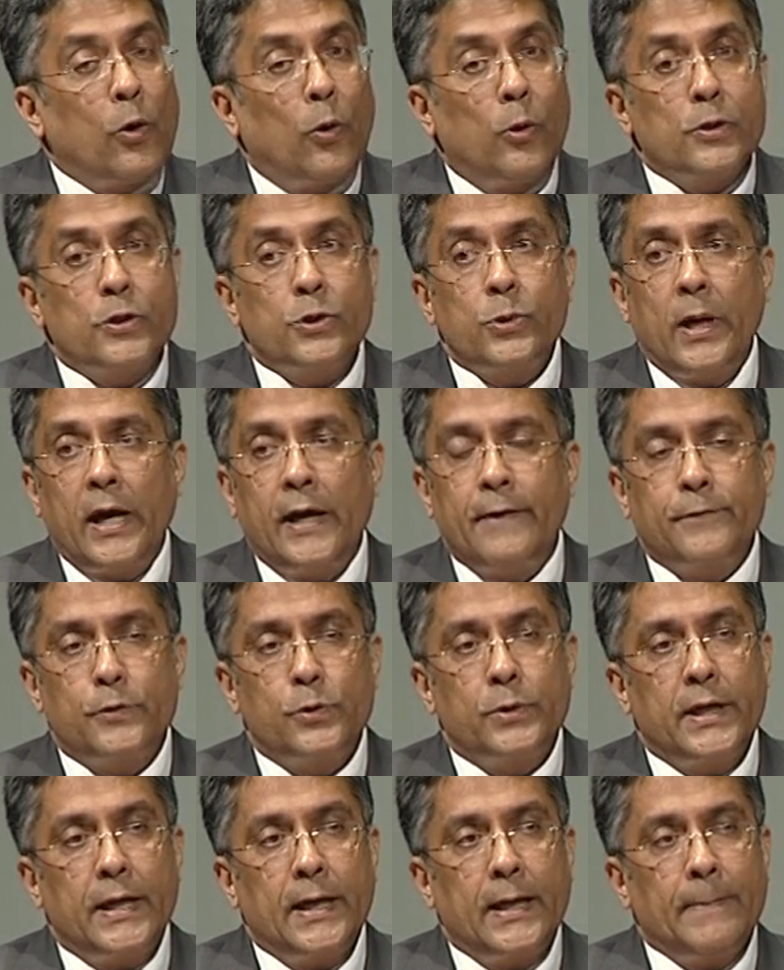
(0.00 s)
We also
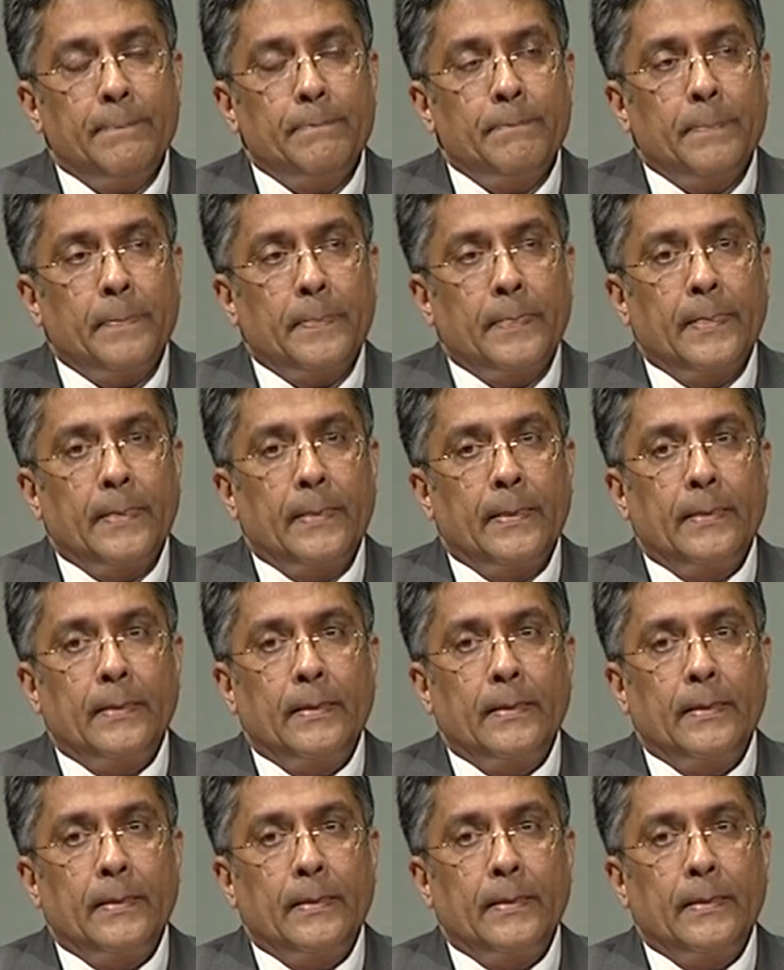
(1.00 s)
have today